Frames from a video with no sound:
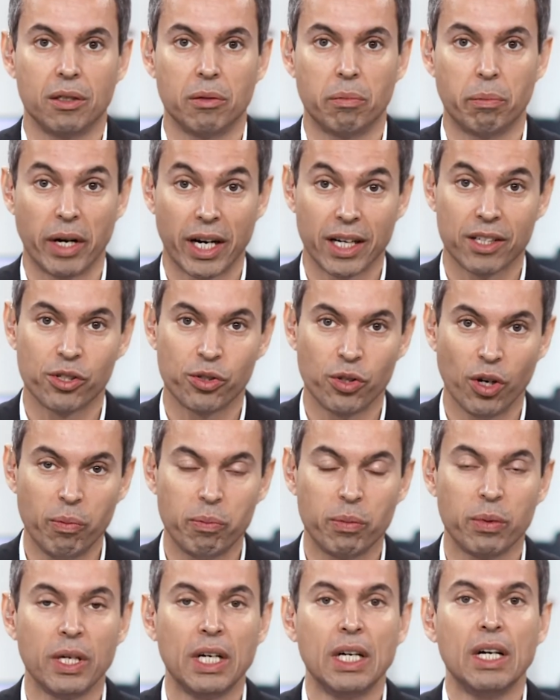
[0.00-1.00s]

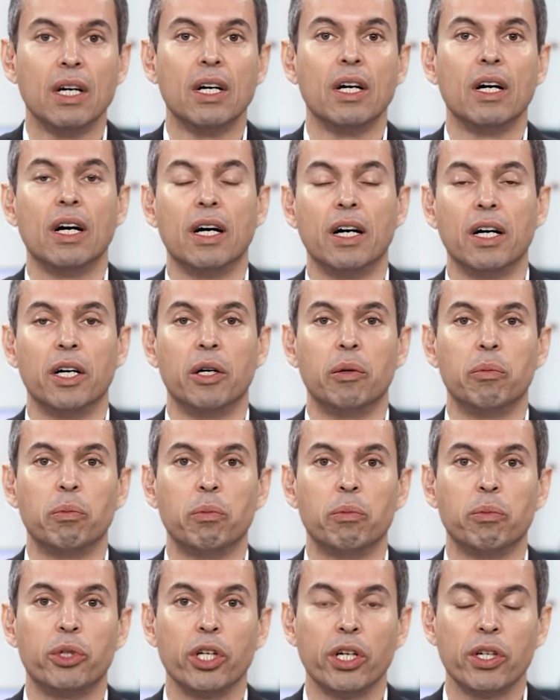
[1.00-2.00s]
backstop.
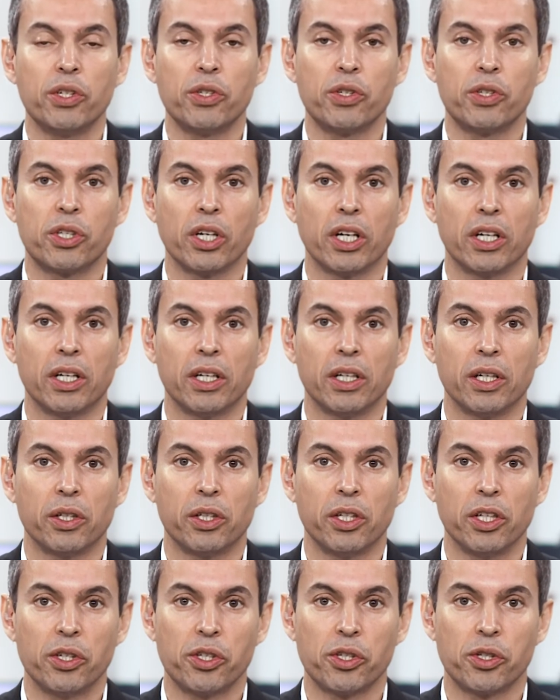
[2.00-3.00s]
This
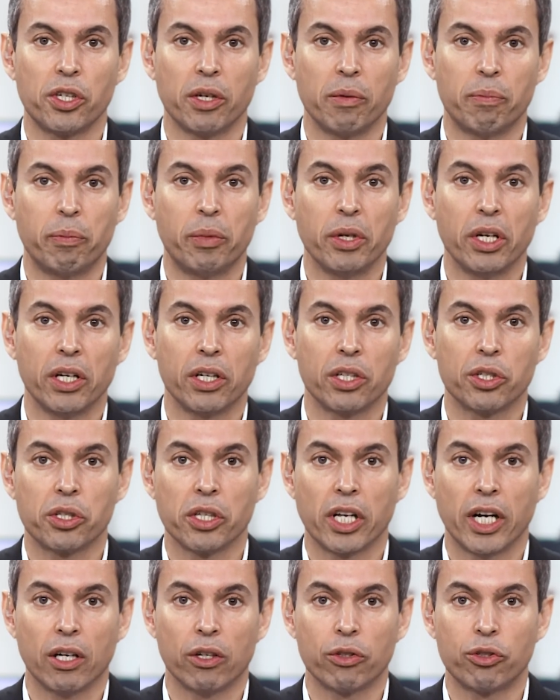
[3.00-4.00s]
appears
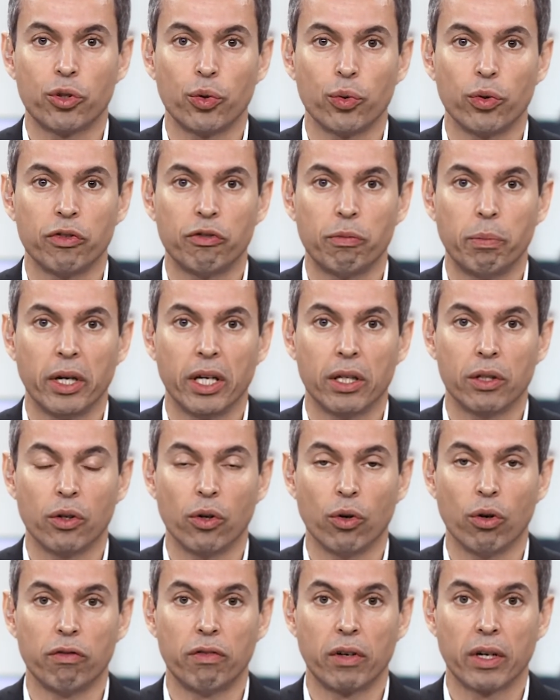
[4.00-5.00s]
now to have been
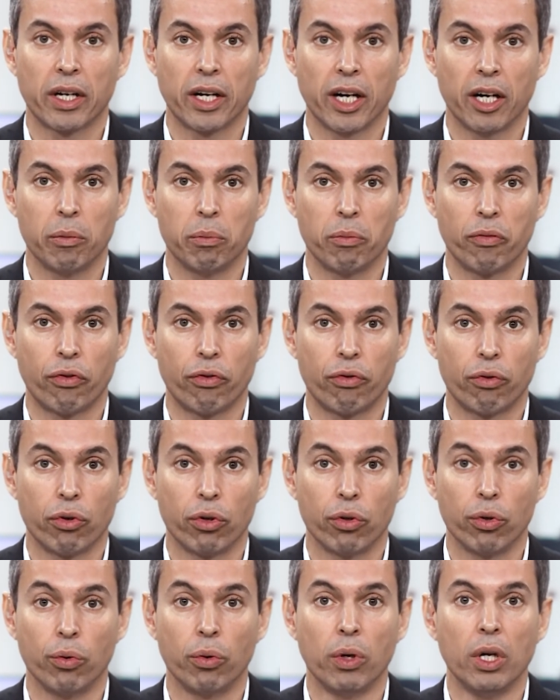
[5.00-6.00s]
overcome
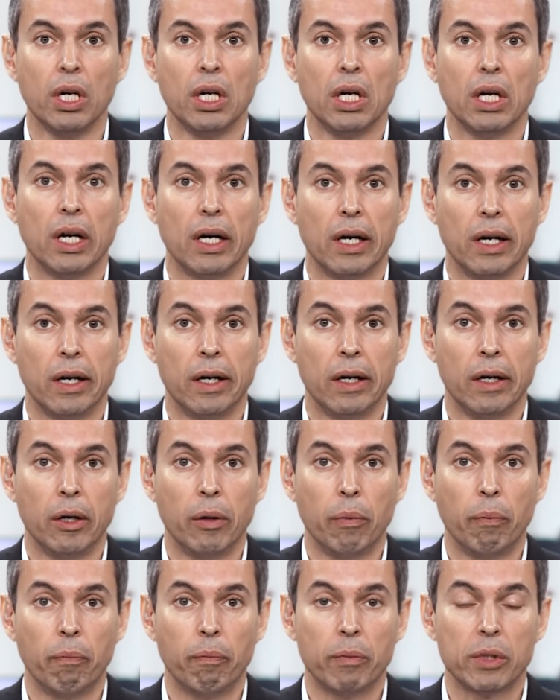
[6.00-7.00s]
through
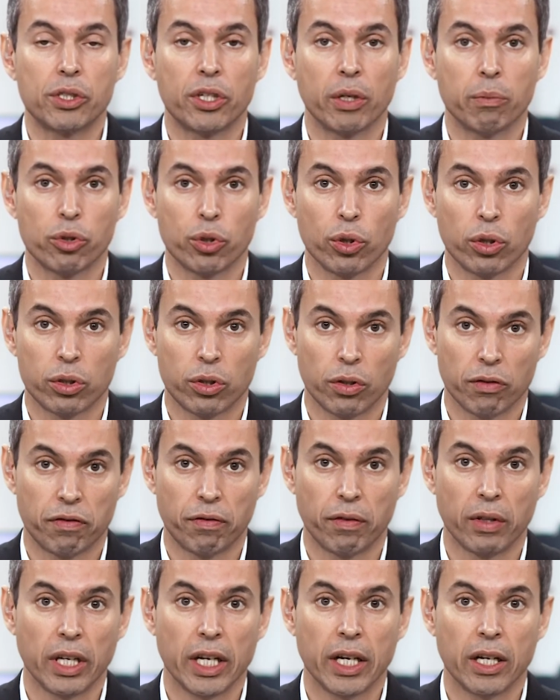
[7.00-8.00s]
some sort of
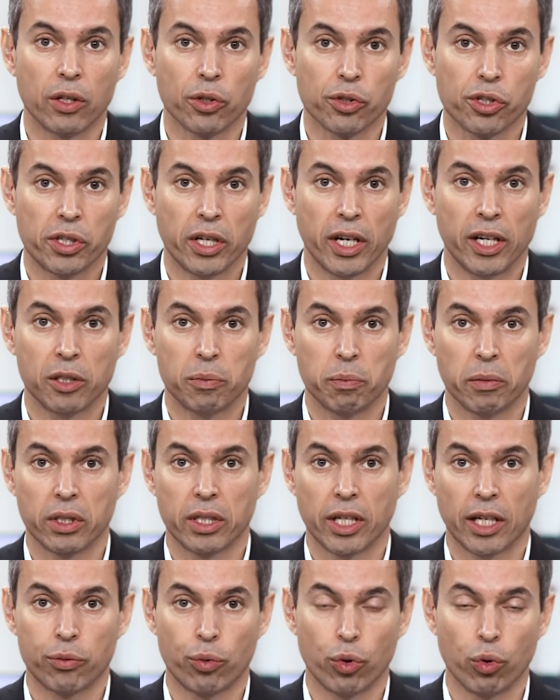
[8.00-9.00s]
legal statement
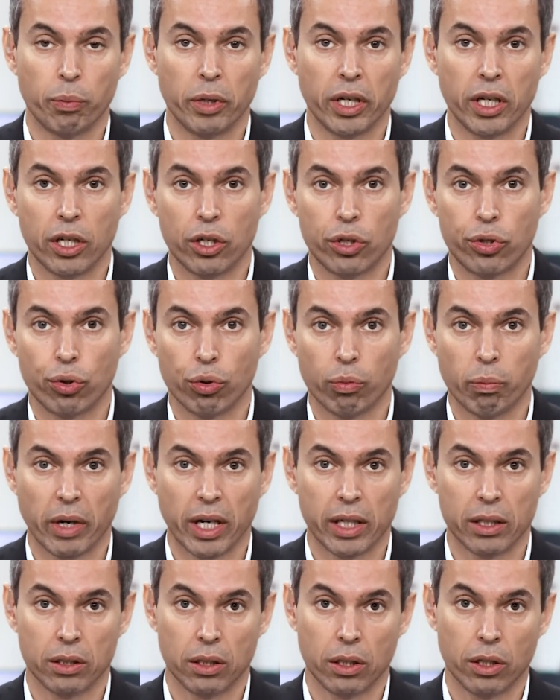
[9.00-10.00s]
that will be issued
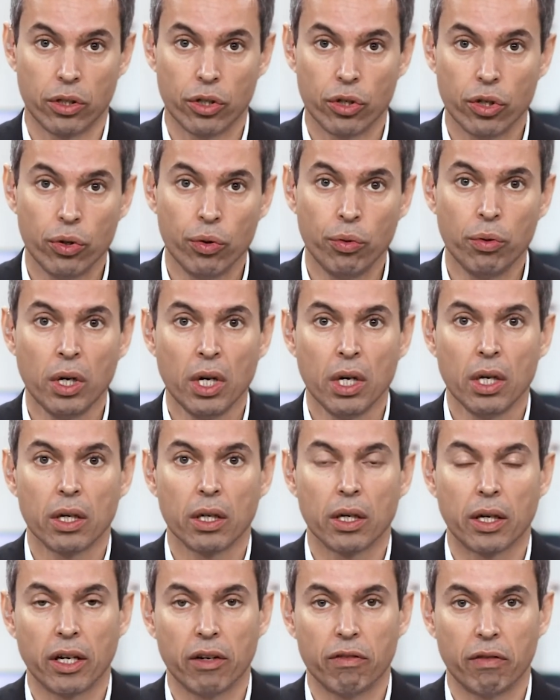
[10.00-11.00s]
by the EU,
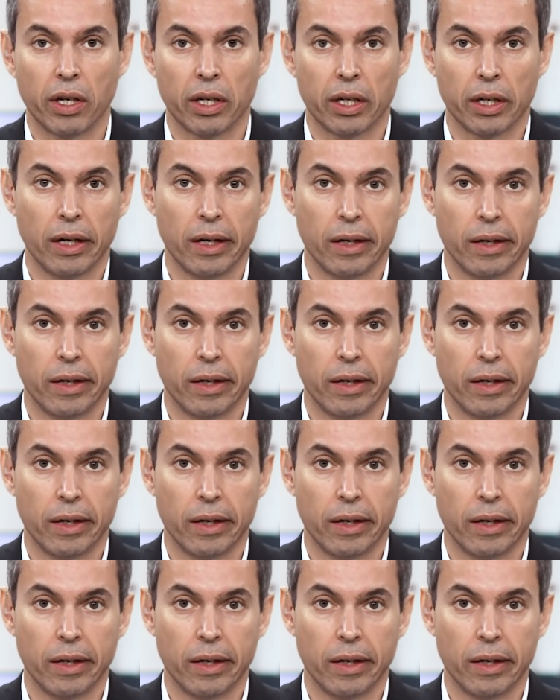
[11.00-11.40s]
giving